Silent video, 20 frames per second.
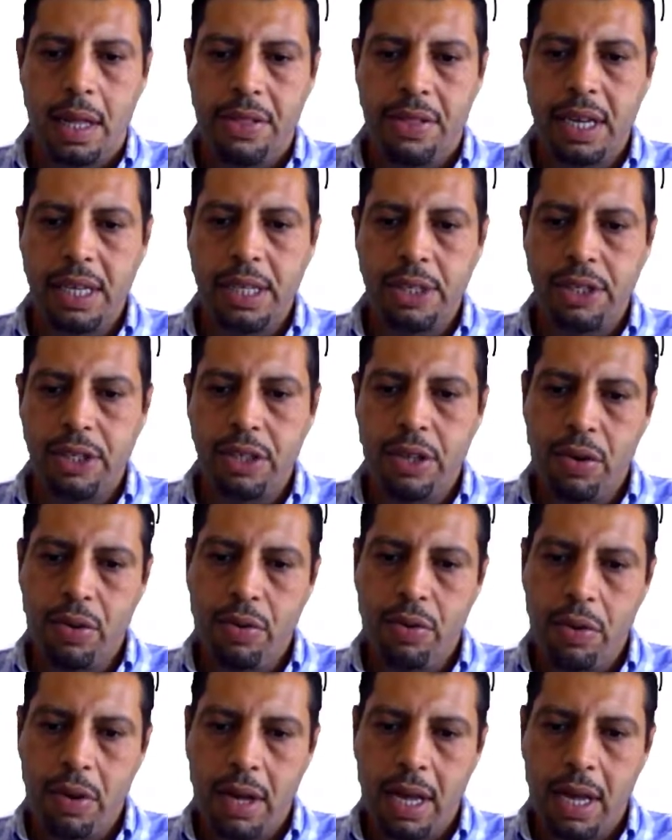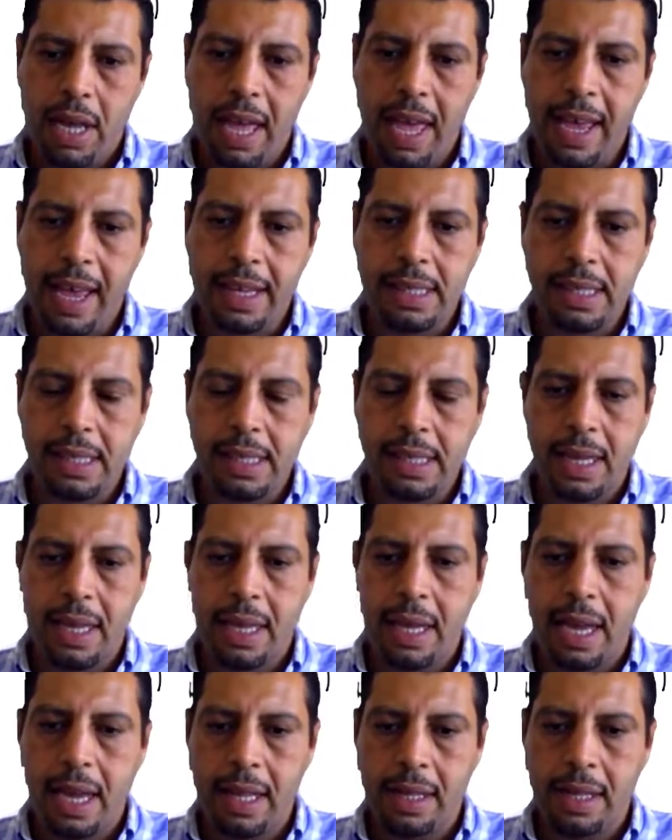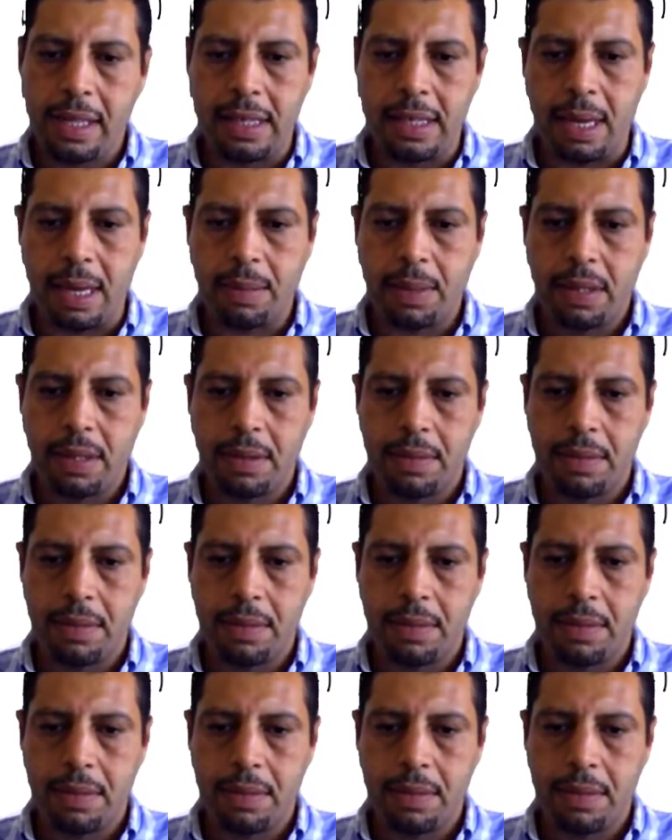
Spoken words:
there is no x-intercept.